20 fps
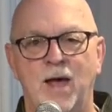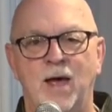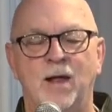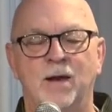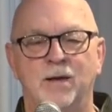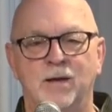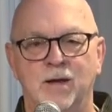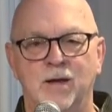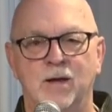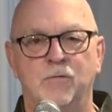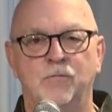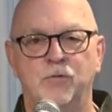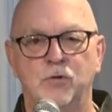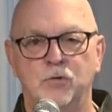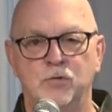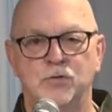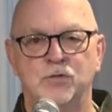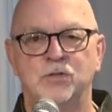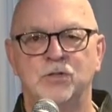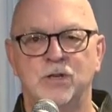that
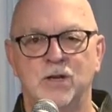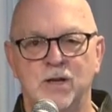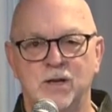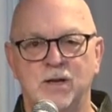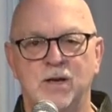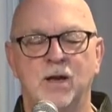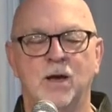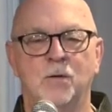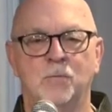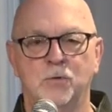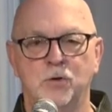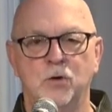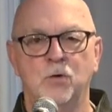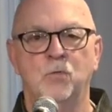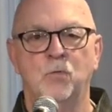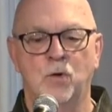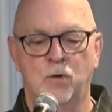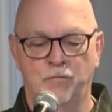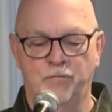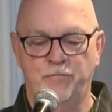if you seek Him,
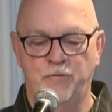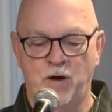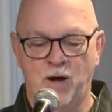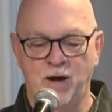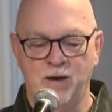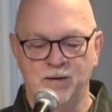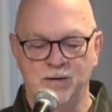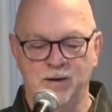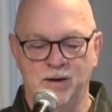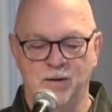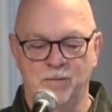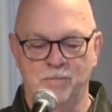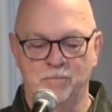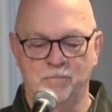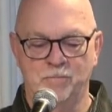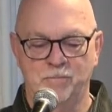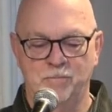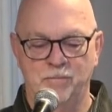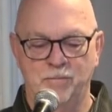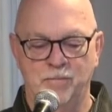you will find
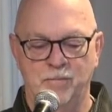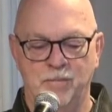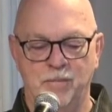Him.